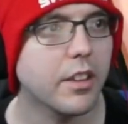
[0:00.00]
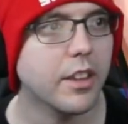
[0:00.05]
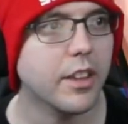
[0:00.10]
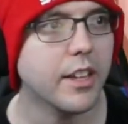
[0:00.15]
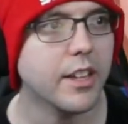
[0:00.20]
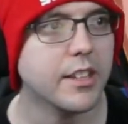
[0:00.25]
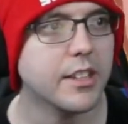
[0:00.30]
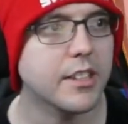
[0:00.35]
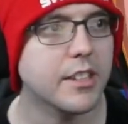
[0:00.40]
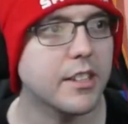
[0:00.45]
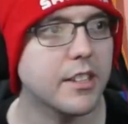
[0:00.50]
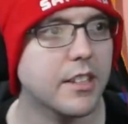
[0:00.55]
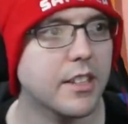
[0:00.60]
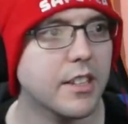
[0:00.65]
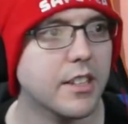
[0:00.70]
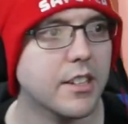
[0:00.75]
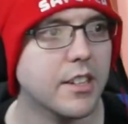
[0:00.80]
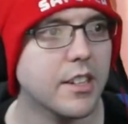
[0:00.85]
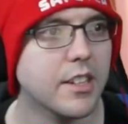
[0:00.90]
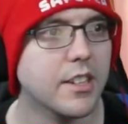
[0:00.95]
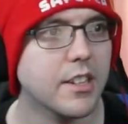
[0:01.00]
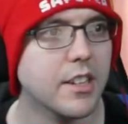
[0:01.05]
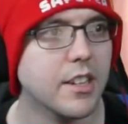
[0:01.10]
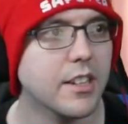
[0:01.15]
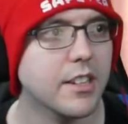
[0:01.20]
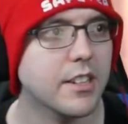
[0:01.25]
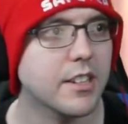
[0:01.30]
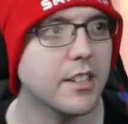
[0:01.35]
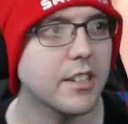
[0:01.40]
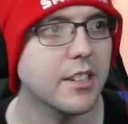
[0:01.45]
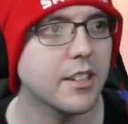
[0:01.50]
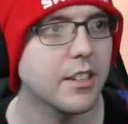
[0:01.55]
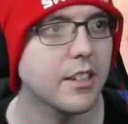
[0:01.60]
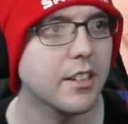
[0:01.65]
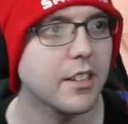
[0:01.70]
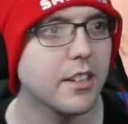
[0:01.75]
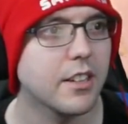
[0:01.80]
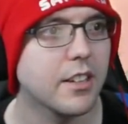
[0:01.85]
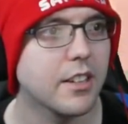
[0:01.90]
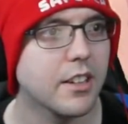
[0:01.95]
Yes, yes, yes, yes.
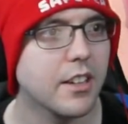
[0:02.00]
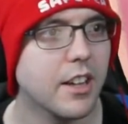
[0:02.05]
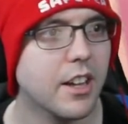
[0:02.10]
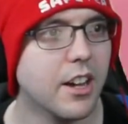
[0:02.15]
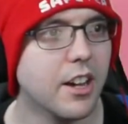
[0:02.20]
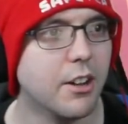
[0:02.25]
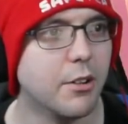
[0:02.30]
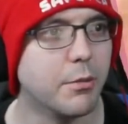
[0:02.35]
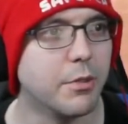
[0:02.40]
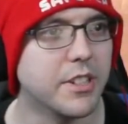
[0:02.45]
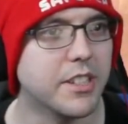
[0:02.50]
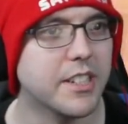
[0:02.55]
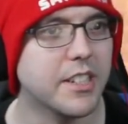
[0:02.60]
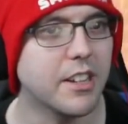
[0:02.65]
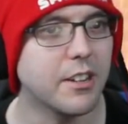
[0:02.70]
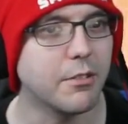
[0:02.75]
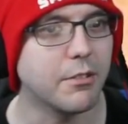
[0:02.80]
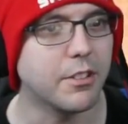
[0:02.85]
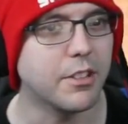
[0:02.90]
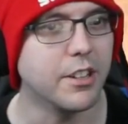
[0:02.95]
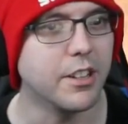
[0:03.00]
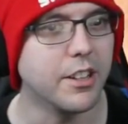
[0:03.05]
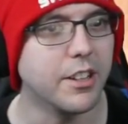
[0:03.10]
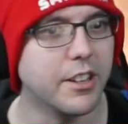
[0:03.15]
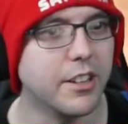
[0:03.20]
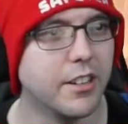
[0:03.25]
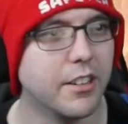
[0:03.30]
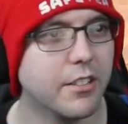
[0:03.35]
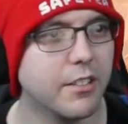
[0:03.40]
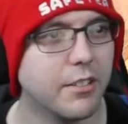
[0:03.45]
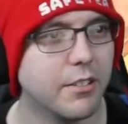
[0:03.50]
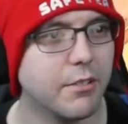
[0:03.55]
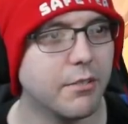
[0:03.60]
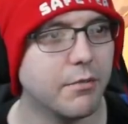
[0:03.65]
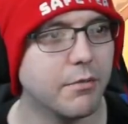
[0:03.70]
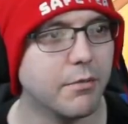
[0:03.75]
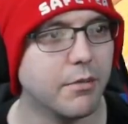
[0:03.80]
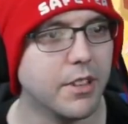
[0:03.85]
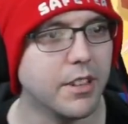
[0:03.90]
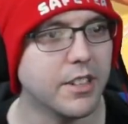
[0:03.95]
Oh, we're so good.
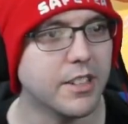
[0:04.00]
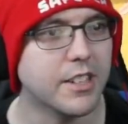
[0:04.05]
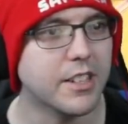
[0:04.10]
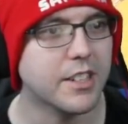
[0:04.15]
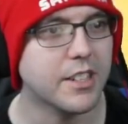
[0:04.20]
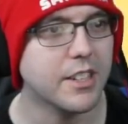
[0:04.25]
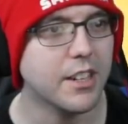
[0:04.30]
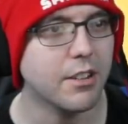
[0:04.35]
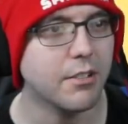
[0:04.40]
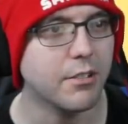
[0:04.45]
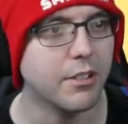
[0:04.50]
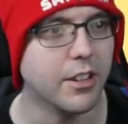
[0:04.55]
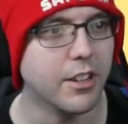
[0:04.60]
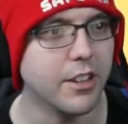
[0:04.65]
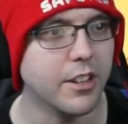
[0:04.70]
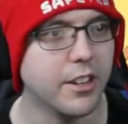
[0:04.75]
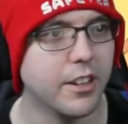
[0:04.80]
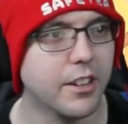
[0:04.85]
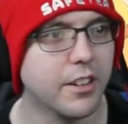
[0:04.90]
We are so good.